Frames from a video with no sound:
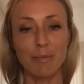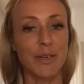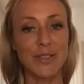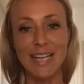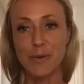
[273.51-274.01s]

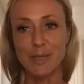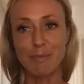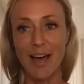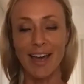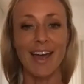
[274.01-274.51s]
because that was
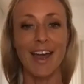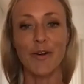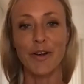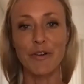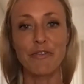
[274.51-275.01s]
my
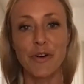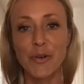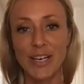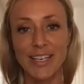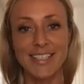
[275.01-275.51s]
area of
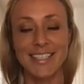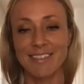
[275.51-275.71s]
focus.